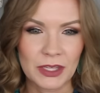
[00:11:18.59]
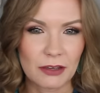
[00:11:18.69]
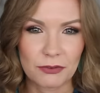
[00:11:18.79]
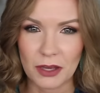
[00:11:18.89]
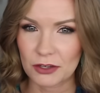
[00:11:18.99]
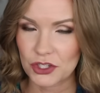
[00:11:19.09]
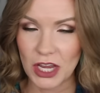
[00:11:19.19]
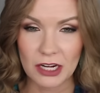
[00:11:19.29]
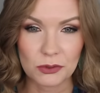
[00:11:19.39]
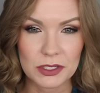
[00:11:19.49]
If a
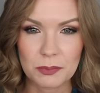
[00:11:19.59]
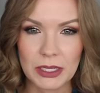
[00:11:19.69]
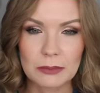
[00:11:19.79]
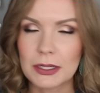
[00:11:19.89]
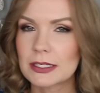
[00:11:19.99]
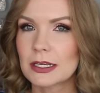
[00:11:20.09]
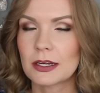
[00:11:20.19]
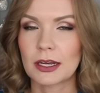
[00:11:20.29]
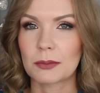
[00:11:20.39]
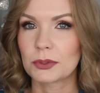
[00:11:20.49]
shadow is pigmented
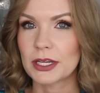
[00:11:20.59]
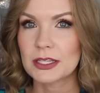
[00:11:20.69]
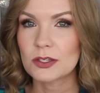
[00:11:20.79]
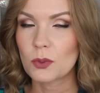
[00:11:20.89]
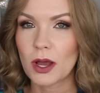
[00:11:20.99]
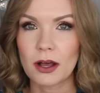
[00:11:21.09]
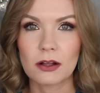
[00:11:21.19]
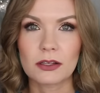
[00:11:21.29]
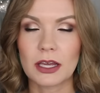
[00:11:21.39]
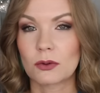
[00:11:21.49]
and it blends
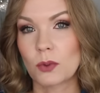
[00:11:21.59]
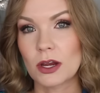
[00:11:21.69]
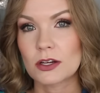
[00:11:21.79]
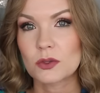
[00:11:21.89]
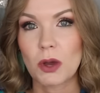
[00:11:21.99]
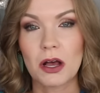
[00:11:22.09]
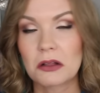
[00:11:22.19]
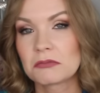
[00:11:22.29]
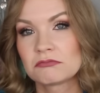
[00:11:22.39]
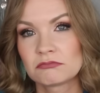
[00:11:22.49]
well and wears
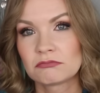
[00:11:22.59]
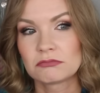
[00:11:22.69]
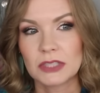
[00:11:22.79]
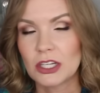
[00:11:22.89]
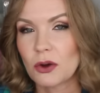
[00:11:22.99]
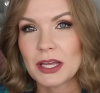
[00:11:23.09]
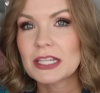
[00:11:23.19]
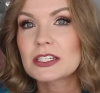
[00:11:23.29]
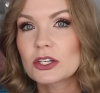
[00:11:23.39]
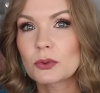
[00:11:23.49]
well, you know, I
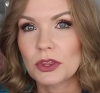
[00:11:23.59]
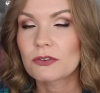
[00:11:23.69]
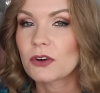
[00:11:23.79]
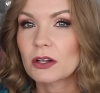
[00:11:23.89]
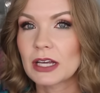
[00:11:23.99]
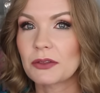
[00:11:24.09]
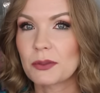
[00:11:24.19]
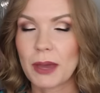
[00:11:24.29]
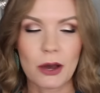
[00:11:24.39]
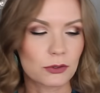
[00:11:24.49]
can deal with the fallout
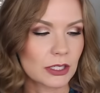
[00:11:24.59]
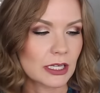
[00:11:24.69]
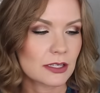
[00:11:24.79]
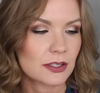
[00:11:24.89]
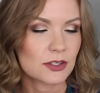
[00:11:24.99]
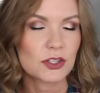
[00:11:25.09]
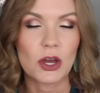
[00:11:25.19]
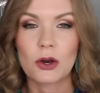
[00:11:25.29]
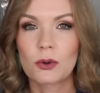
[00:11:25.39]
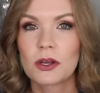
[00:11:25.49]
and the powderiness.
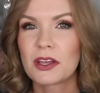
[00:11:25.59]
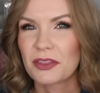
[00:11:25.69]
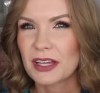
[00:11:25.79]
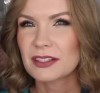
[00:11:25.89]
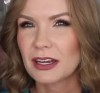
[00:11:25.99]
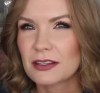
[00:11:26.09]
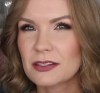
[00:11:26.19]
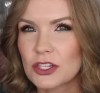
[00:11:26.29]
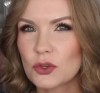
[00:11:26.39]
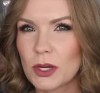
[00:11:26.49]
So that's kind of the
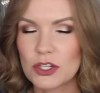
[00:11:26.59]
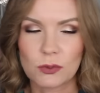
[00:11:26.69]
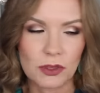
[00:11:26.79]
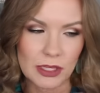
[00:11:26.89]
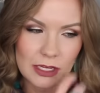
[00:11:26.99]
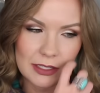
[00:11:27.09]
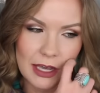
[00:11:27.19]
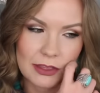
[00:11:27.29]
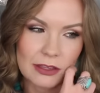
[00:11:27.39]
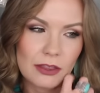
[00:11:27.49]
situation with these.
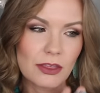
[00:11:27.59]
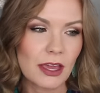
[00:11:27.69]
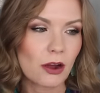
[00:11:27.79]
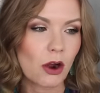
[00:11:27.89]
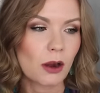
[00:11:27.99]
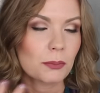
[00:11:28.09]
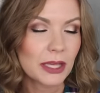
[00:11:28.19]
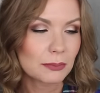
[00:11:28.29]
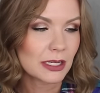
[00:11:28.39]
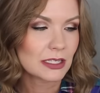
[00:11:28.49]
I think that they are
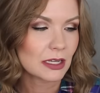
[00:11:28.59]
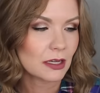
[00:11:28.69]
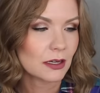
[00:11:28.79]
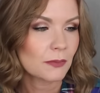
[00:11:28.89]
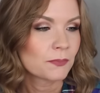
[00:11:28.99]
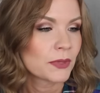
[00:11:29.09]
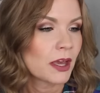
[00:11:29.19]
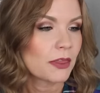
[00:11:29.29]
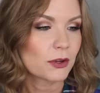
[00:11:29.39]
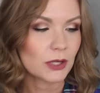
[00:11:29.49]
pigmented,
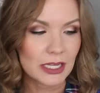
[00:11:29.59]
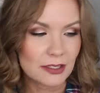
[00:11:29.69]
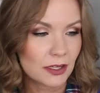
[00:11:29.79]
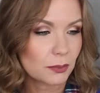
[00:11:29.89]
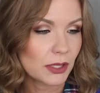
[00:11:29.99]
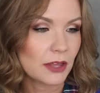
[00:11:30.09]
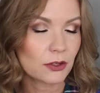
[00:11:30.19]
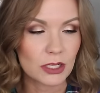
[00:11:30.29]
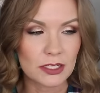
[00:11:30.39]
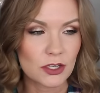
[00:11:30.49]
they're easy to blend,
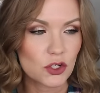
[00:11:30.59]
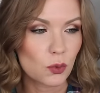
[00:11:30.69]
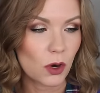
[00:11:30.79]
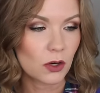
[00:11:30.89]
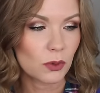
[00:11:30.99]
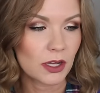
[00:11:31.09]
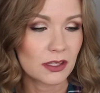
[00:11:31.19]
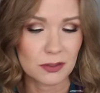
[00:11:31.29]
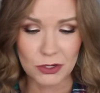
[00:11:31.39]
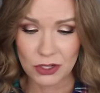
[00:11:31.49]
they're easy to work with,
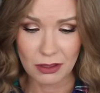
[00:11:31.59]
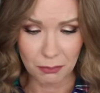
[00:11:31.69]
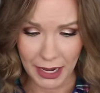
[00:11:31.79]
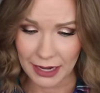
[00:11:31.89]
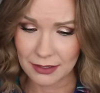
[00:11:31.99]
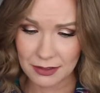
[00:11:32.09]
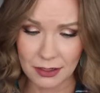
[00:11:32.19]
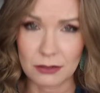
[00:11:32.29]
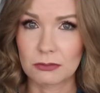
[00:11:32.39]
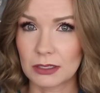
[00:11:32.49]
especially the mattes.
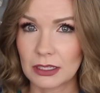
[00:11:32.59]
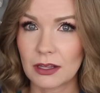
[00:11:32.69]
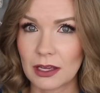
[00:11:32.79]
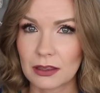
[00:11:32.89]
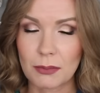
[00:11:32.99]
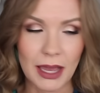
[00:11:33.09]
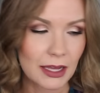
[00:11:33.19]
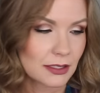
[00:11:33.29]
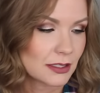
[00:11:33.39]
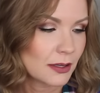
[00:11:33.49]
I really like the
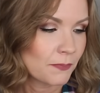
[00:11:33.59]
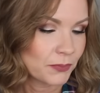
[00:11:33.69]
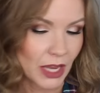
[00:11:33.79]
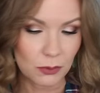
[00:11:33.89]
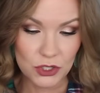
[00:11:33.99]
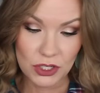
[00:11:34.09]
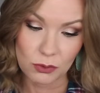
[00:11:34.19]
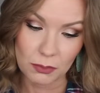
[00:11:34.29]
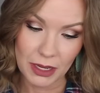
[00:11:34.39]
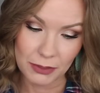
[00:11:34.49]
mattes. I wish there
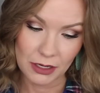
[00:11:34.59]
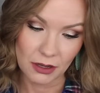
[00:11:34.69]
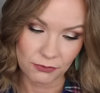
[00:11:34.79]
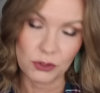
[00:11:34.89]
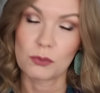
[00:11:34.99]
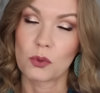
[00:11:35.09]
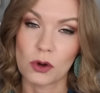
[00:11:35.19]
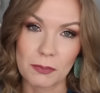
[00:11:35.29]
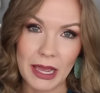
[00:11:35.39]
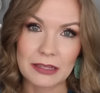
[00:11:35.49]
were maybe a few
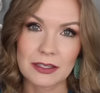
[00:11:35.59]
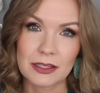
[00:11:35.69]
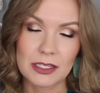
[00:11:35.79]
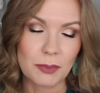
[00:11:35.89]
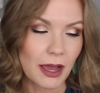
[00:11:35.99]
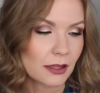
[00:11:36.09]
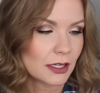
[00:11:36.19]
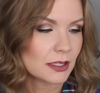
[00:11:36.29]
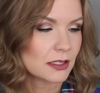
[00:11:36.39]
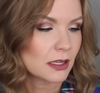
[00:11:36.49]
more mattes in these
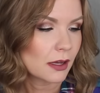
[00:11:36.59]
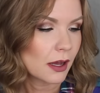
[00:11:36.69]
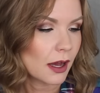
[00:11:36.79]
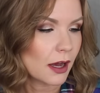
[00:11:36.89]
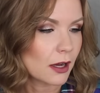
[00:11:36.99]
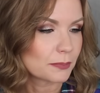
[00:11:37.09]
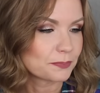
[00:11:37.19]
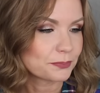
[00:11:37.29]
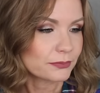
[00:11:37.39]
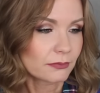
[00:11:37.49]
palettes,
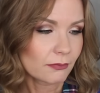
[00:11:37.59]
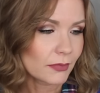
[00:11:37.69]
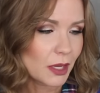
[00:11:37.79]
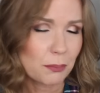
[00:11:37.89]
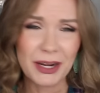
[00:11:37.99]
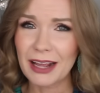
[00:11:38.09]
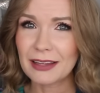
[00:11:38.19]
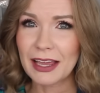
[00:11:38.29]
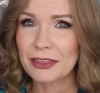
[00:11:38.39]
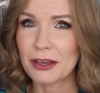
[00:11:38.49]
but
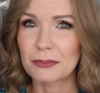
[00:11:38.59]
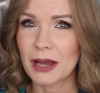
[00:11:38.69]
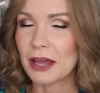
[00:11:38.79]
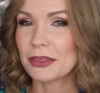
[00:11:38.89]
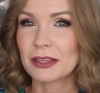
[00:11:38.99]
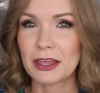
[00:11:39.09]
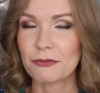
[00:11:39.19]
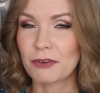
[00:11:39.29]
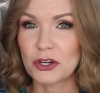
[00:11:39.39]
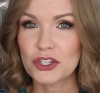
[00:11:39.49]
I like them. I think they
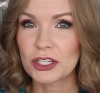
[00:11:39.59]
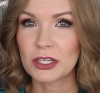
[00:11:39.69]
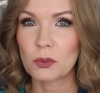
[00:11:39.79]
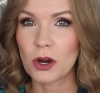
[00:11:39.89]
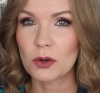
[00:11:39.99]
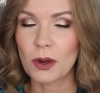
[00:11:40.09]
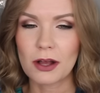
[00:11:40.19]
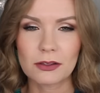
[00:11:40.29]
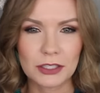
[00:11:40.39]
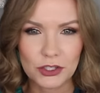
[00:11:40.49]
functionally work
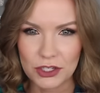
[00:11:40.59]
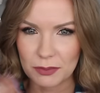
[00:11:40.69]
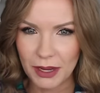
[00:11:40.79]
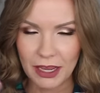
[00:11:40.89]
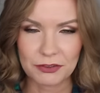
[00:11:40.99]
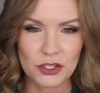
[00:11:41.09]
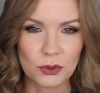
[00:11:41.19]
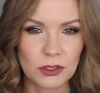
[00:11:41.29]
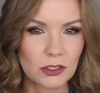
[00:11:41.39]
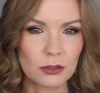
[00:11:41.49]
well. You just might have to do
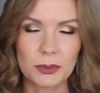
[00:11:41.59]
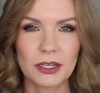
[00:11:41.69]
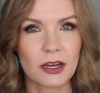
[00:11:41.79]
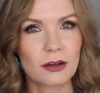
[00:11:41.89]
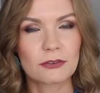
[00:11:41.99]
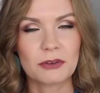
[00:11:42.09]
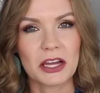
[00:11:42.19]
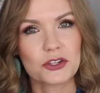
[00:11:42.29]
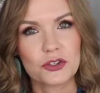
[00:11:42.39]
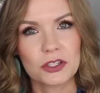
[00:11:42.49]
a little bit of
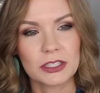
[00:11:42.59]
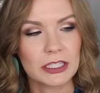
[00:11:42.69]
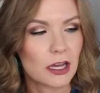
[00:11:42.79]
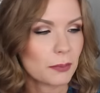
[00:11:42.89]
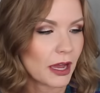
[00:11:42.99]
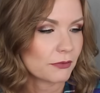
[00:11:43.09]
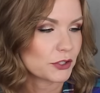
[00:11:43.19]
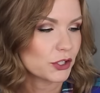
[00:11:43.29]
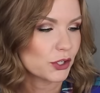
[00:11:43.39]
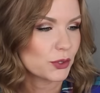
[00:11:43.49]
extra cleanup after
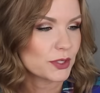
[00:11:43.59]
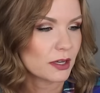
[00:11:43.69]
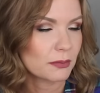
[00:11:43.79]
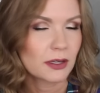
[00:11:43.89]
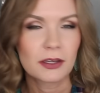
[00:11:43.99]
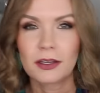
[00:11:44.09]
you use them.